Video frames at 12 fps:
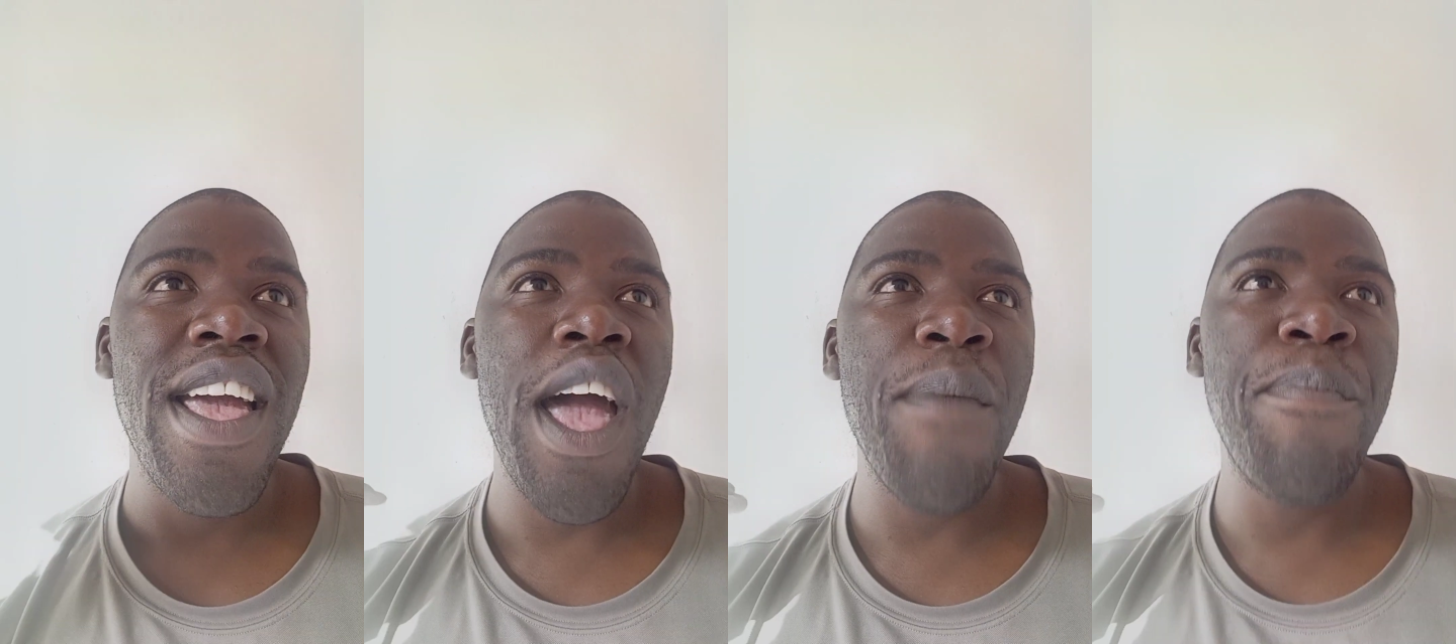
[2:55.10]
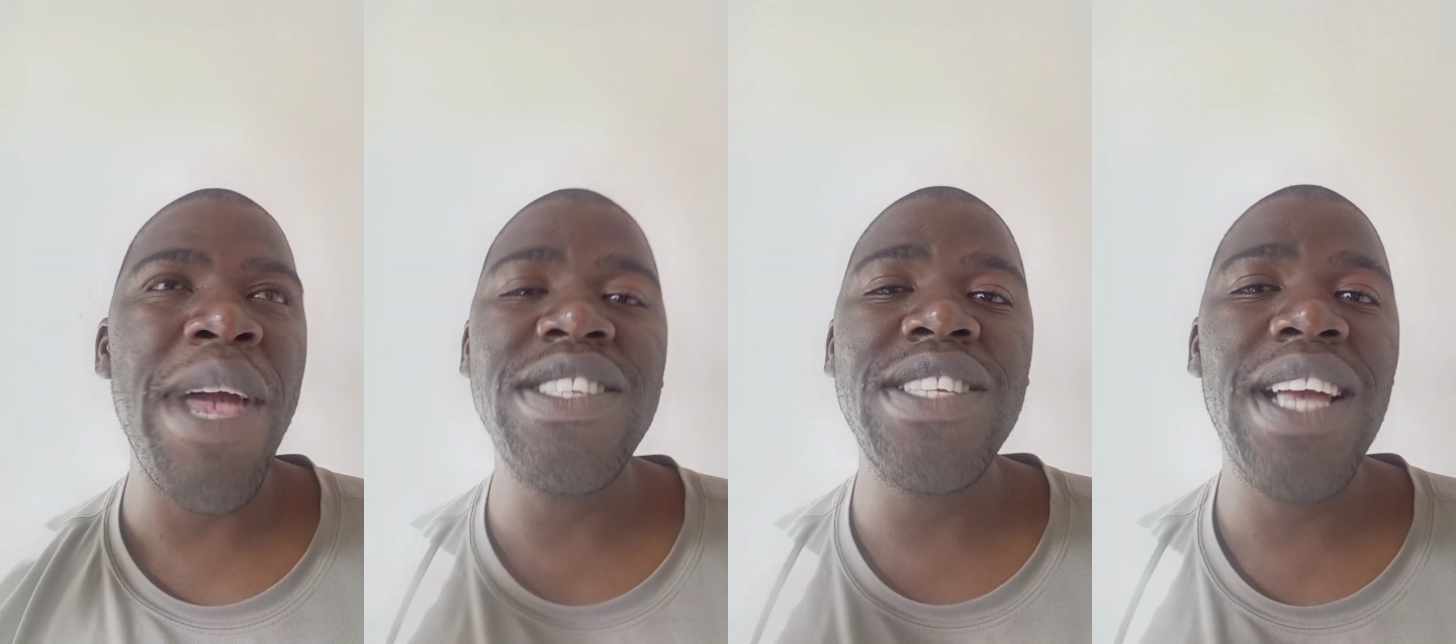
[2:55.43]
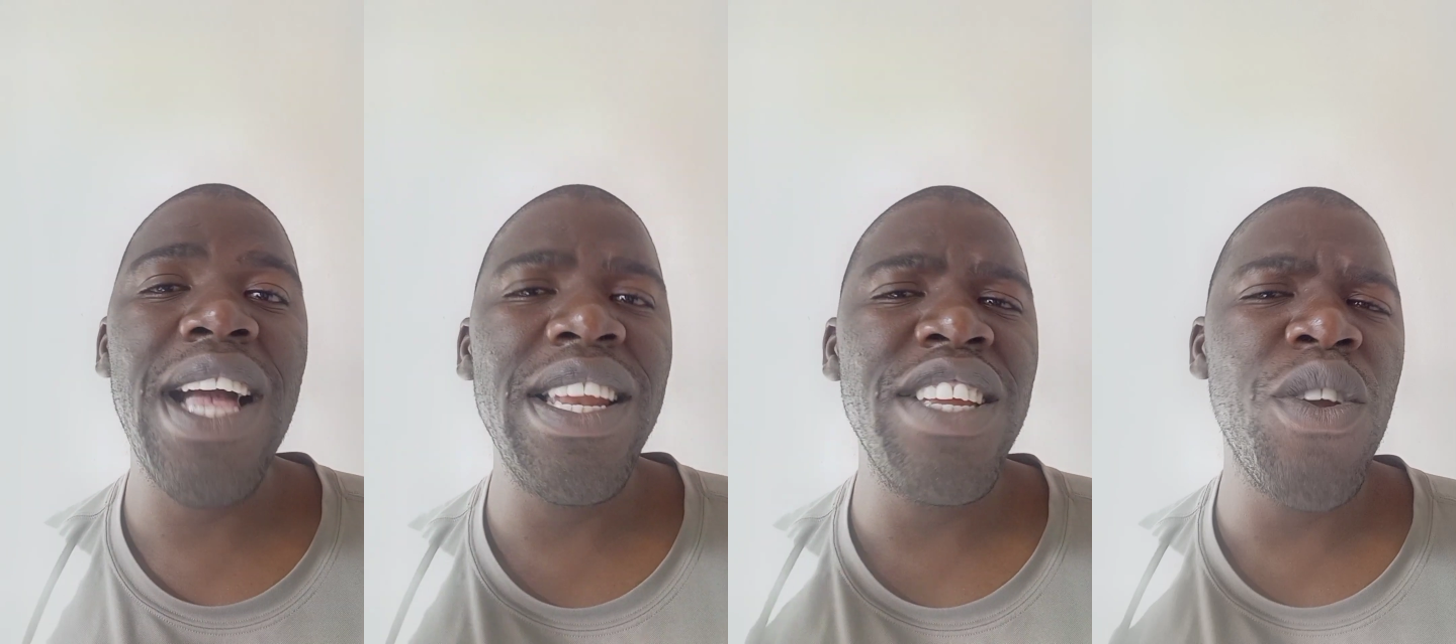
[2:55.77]

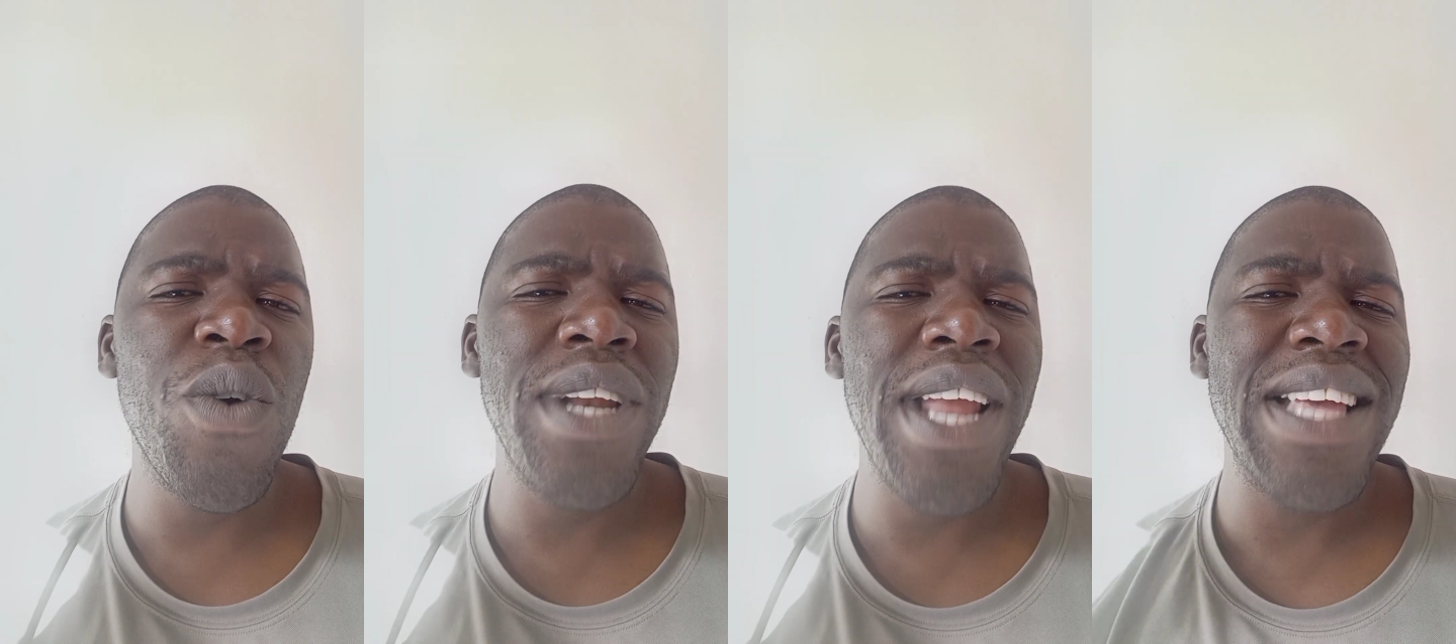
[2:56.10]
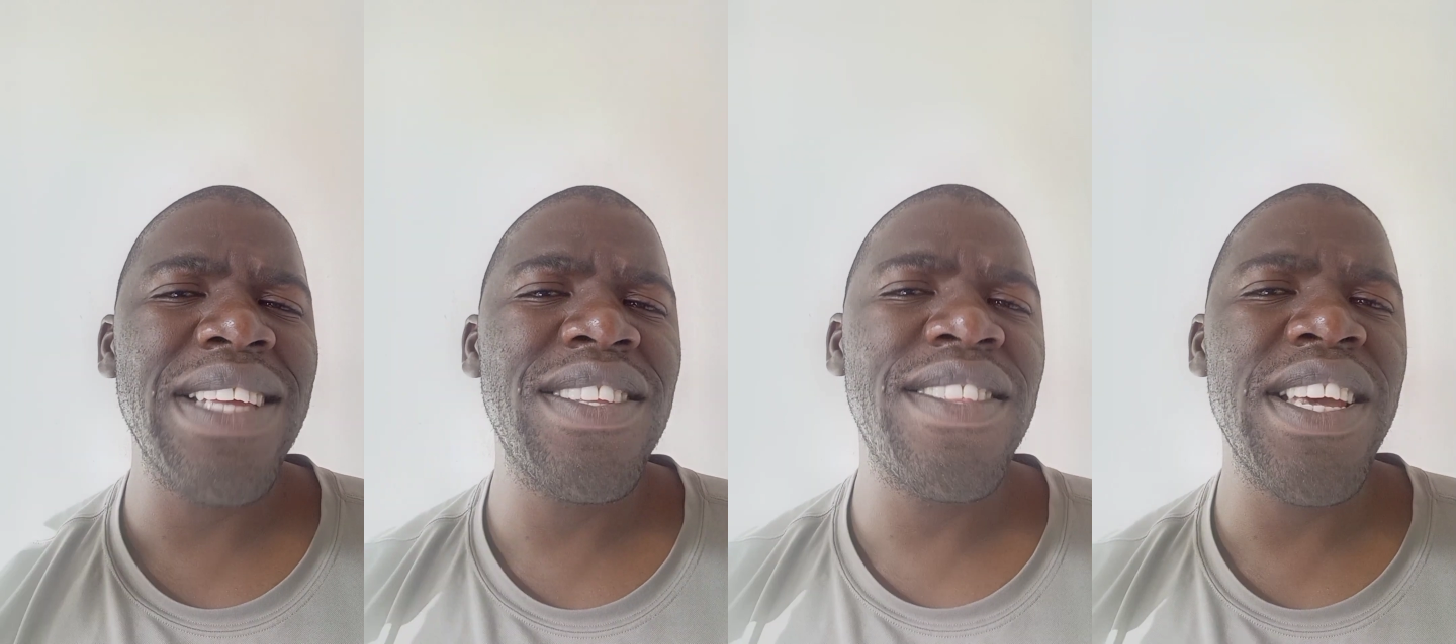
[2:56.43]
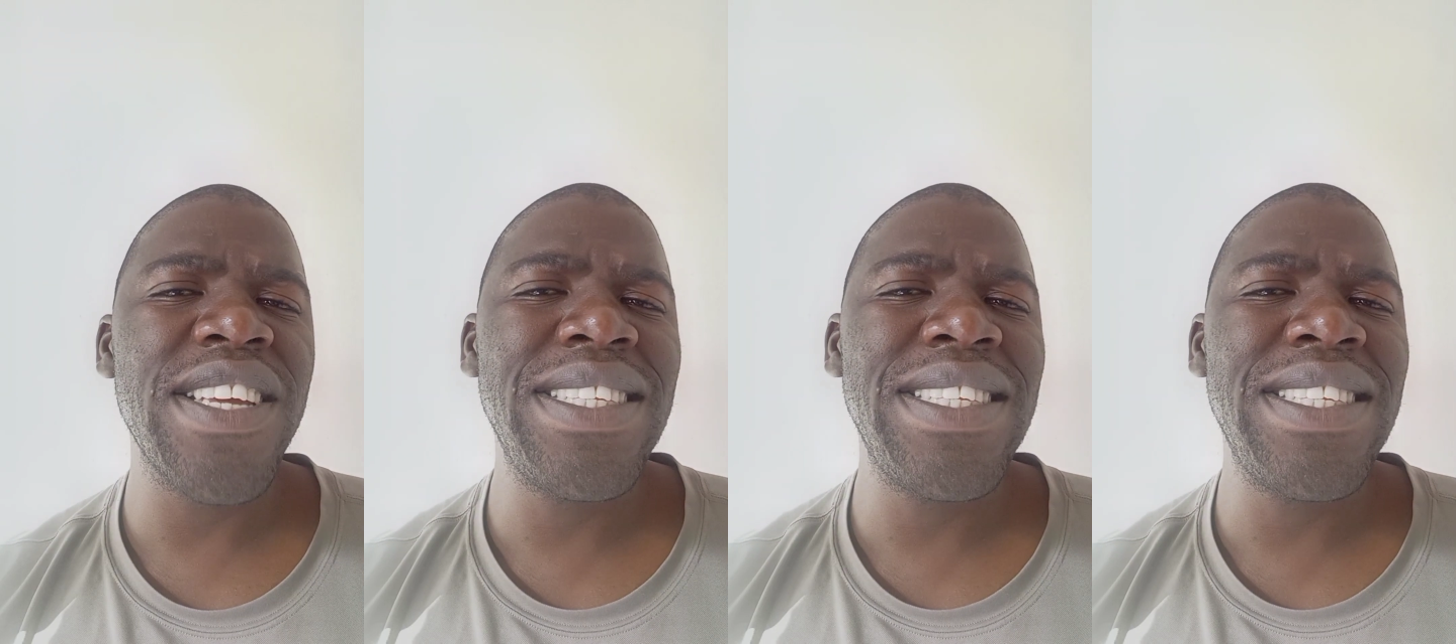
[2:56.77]
Basically known as the